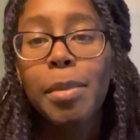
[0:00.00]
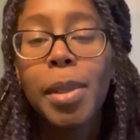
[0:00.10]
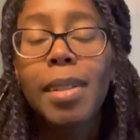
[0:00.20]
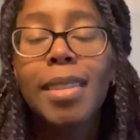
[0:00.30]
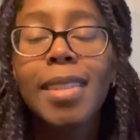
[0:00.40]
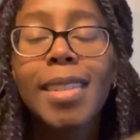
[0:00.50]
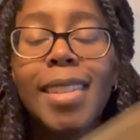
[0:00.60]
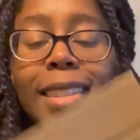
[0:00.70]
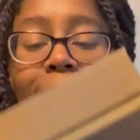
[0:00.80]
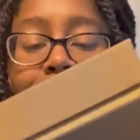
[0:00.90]
box.
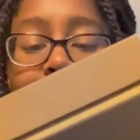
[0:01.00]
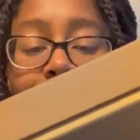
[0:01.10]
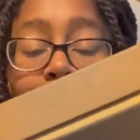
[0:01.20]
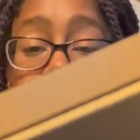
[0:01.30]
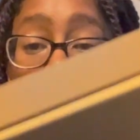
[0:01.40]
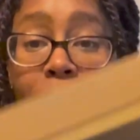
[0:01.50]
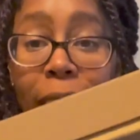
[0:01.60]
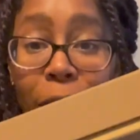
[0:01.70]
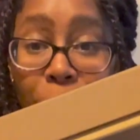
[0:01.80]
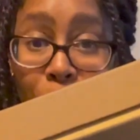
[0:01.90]
Only
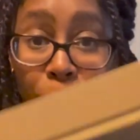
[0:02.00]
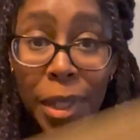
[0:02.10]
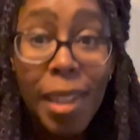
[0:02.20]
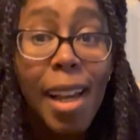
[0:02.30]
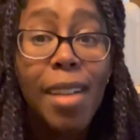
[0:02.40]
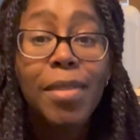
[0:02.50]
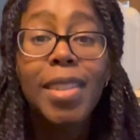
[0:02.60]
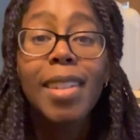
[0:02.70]
have three left.